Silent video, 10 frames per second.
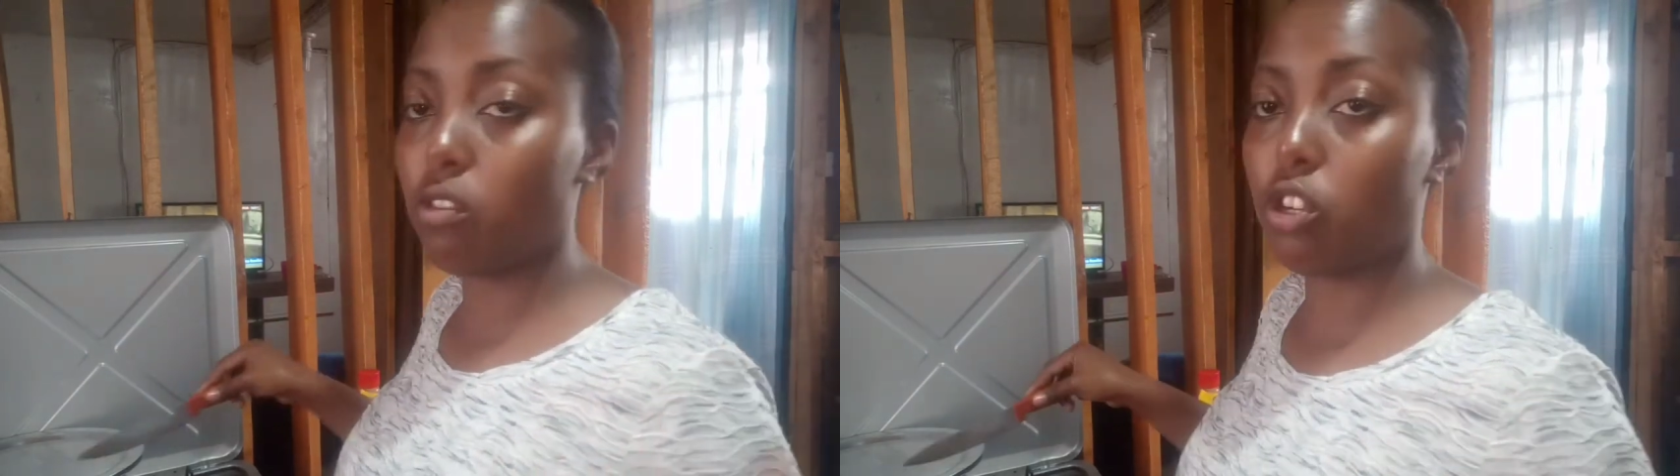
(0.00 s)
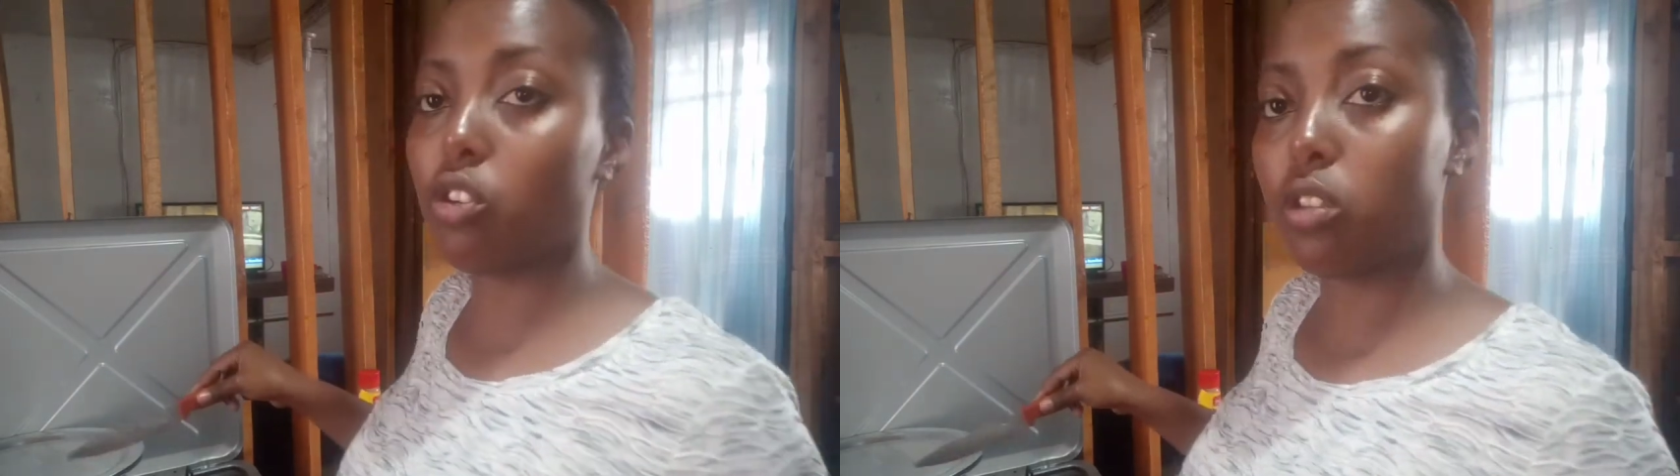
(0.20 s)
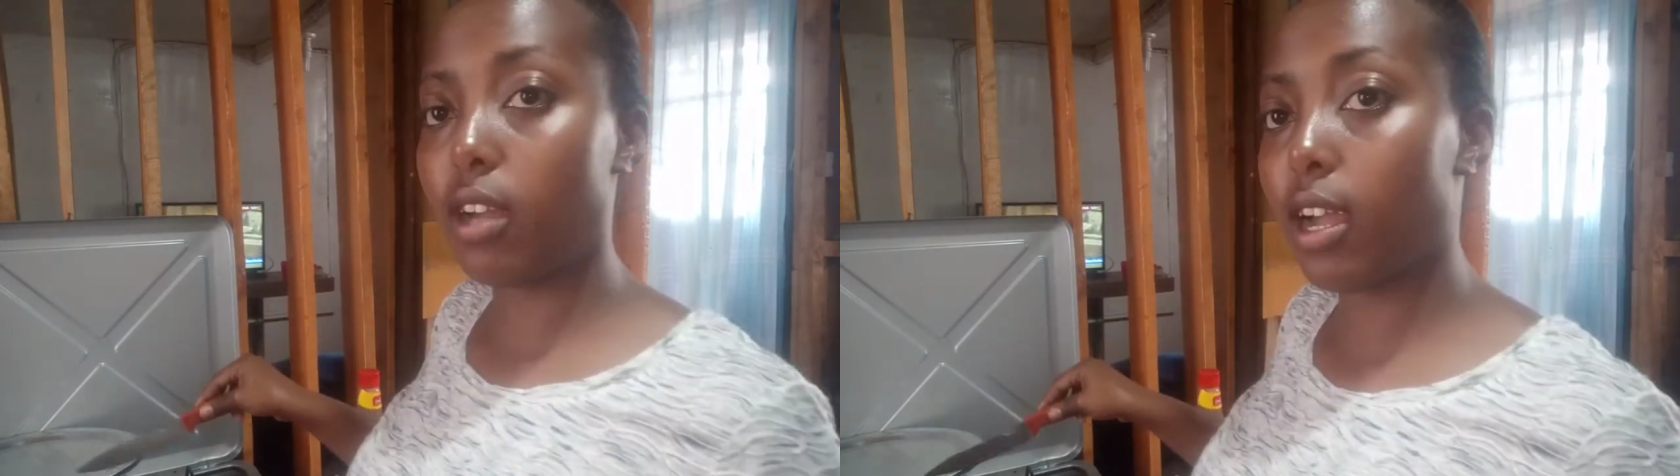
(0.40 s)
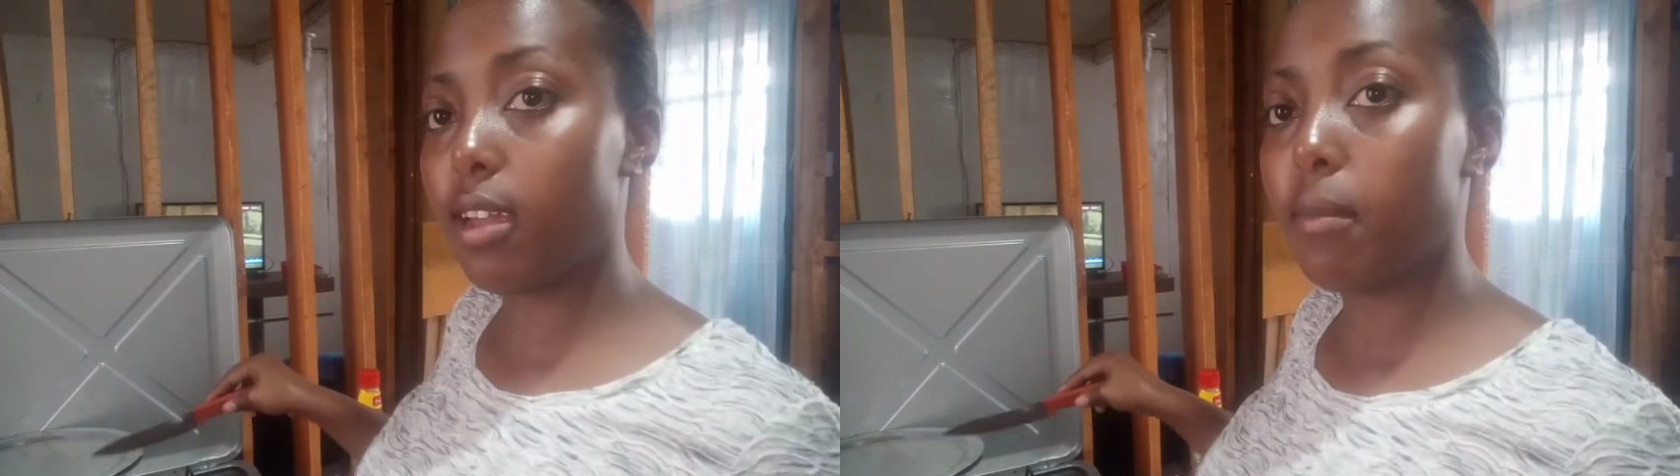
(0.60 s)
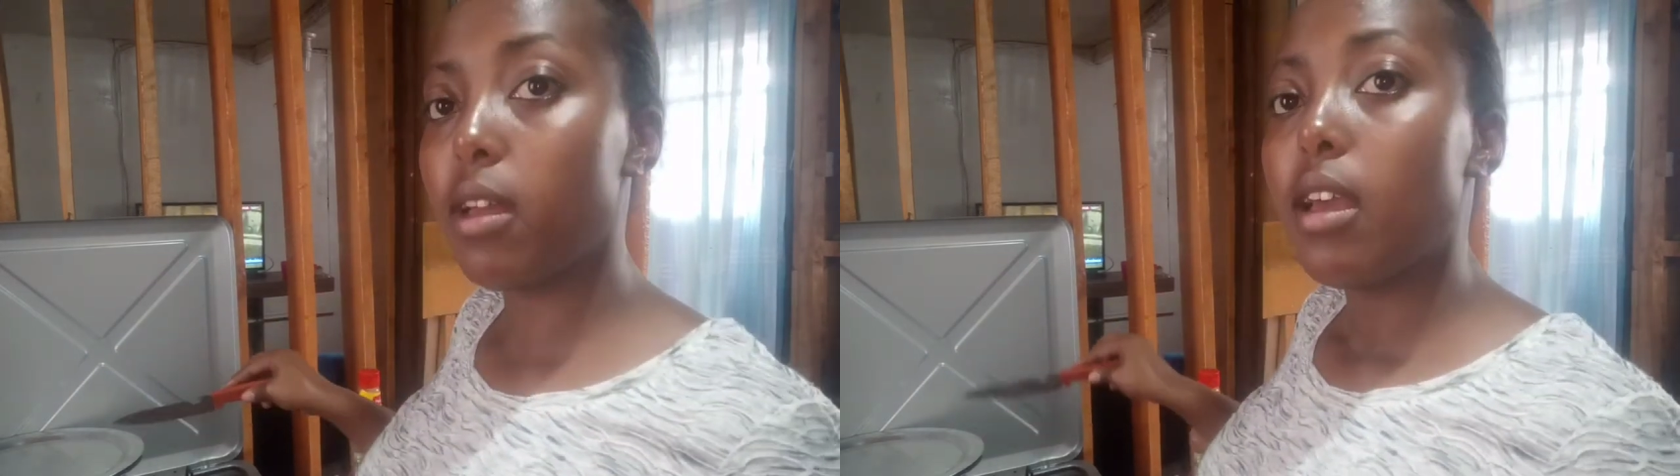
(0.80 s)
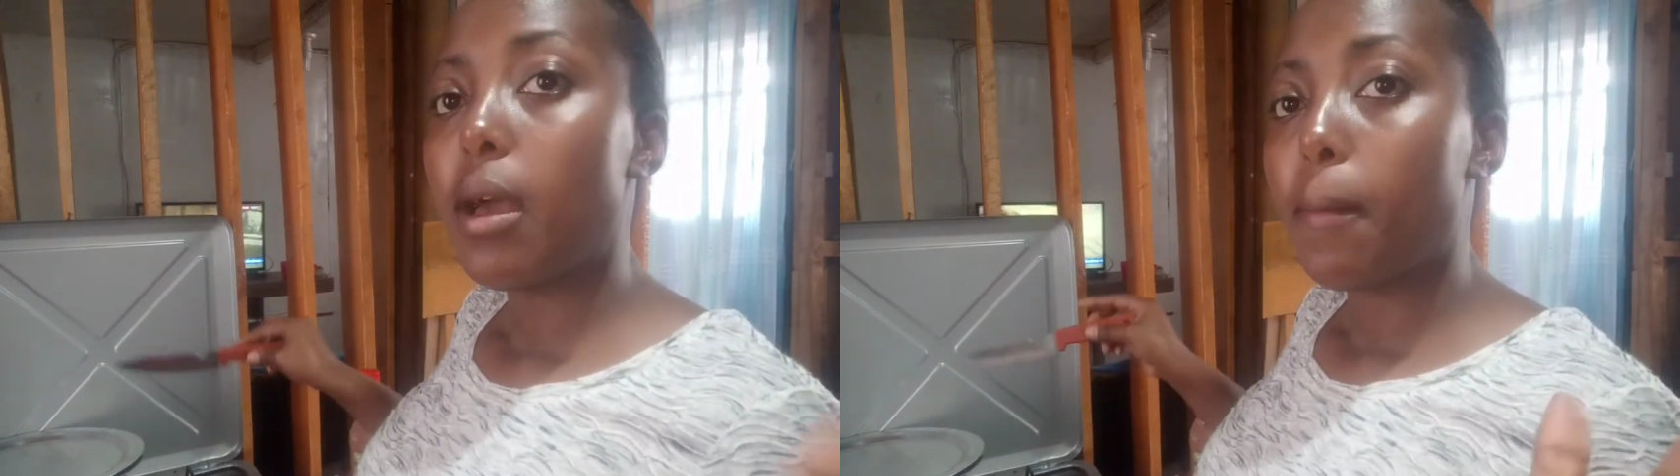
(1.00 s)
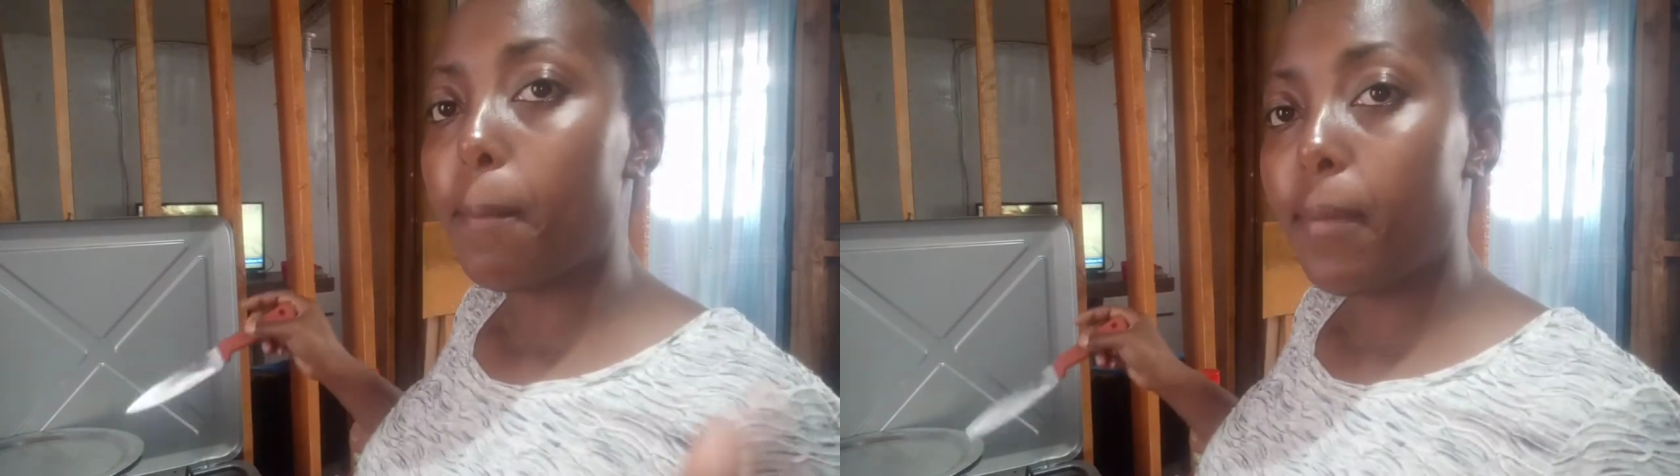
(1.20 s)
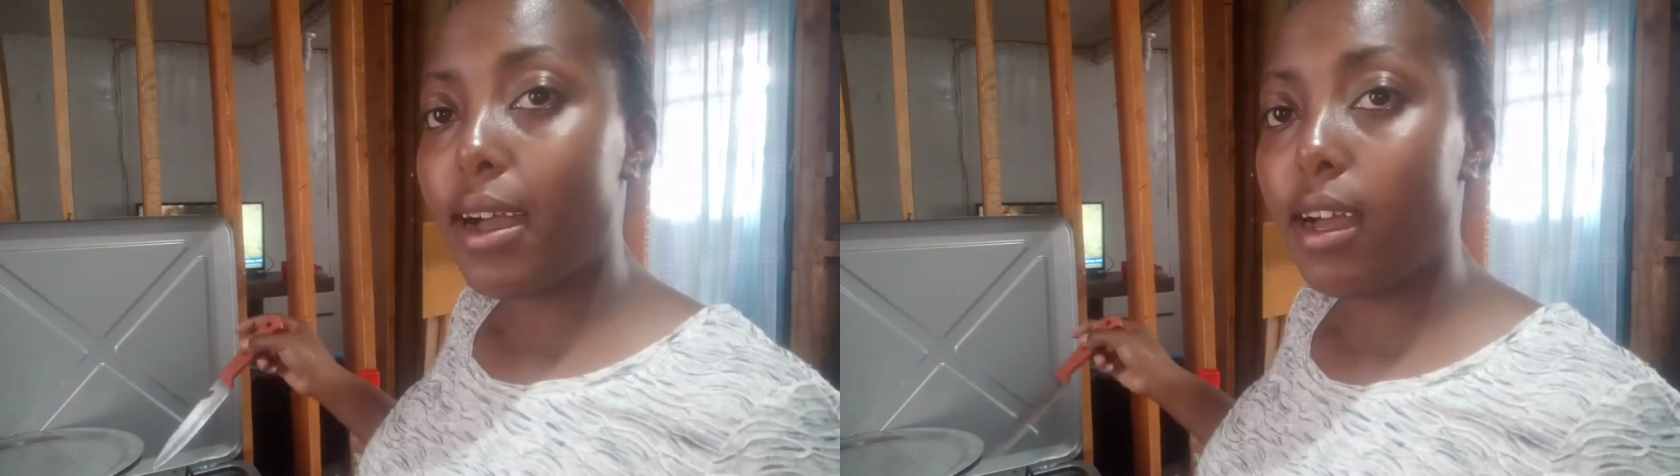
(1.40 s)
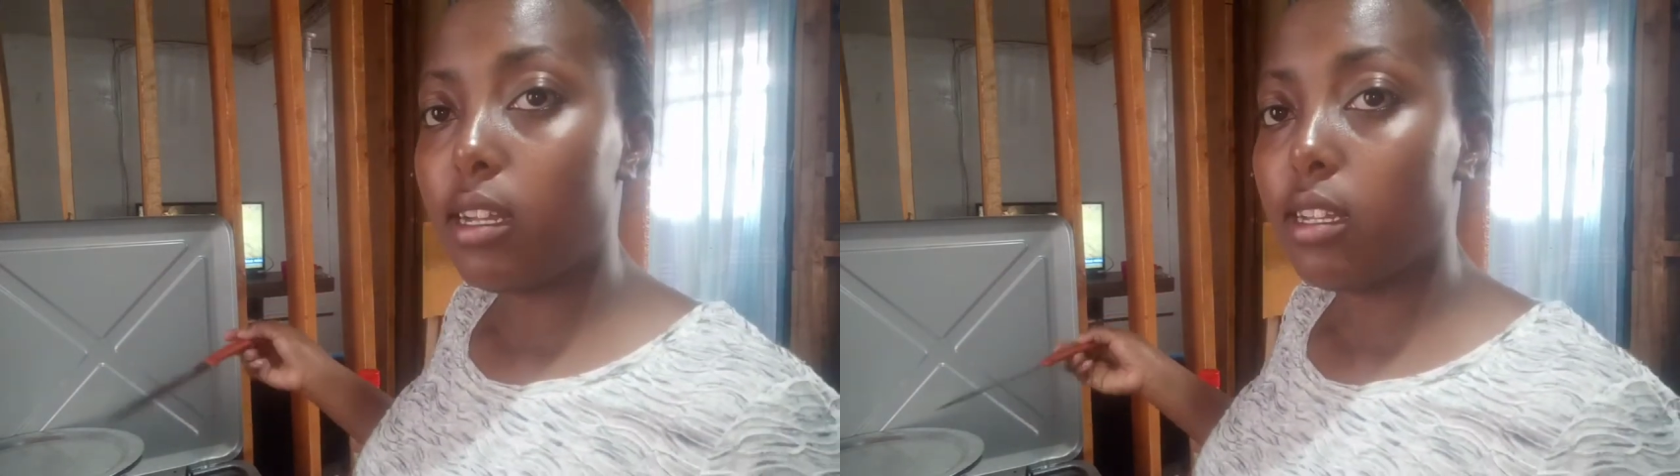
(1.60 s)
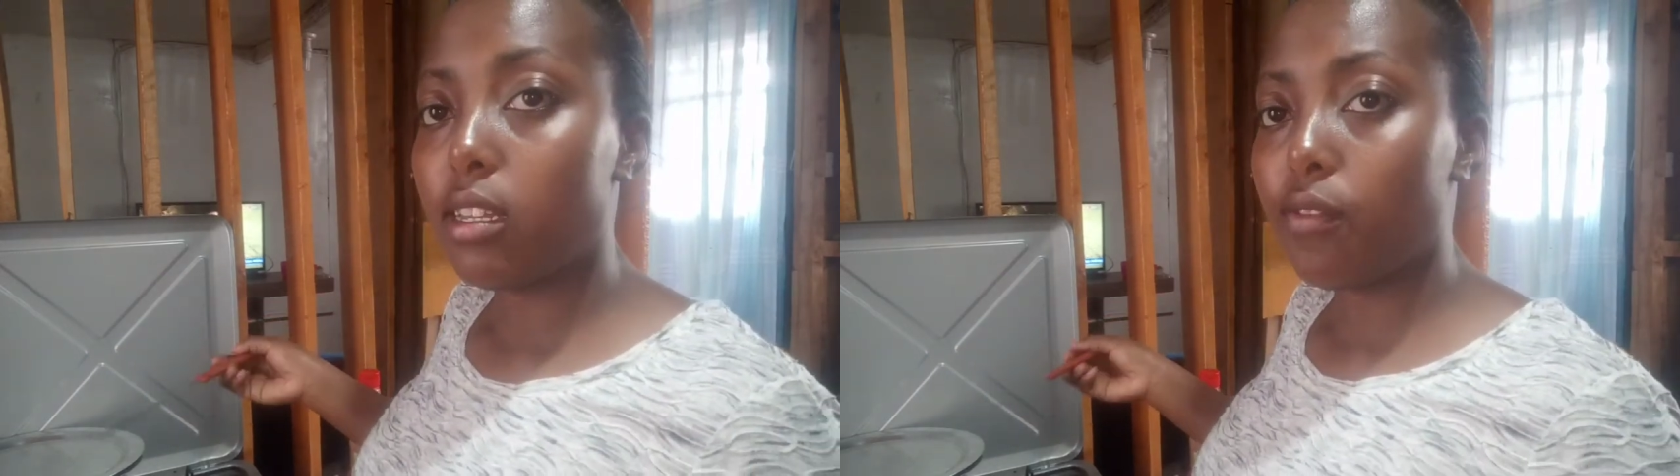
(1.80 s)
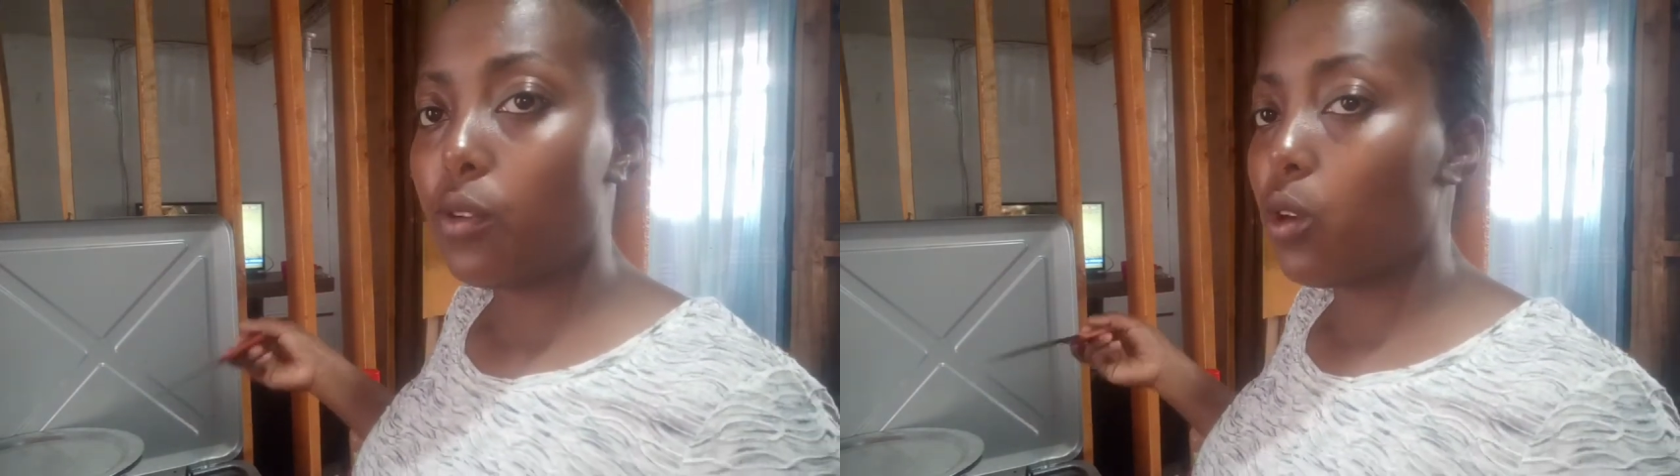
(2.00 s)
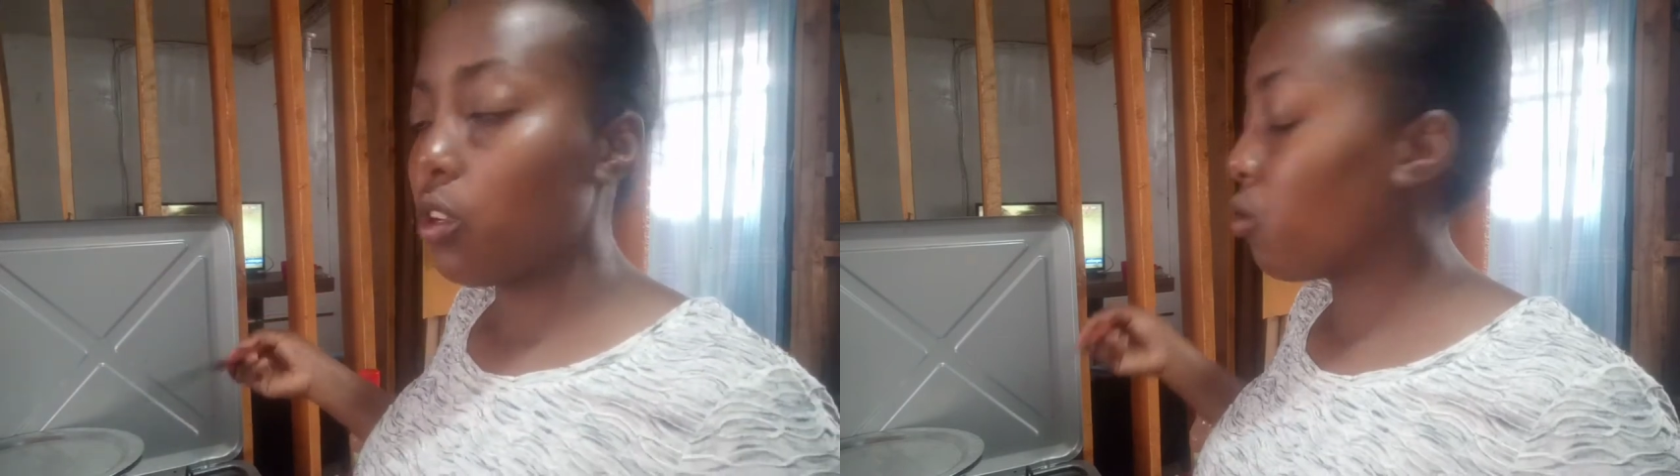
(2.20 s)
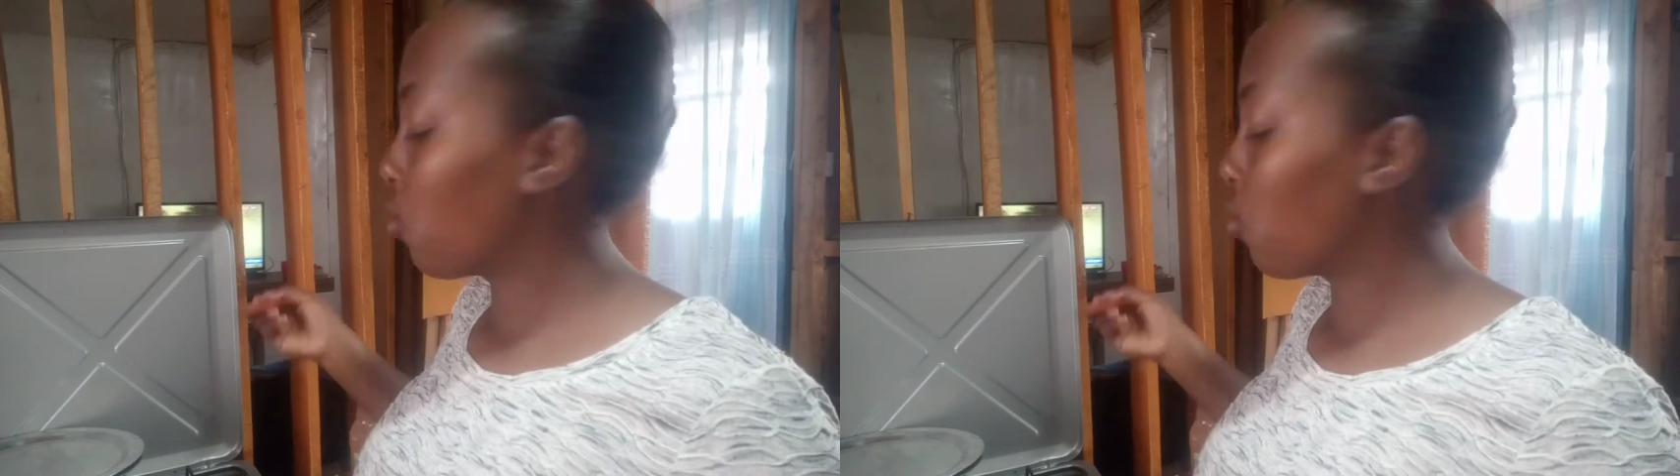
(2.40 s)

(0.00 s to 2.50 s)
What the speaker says: short time, but if you want to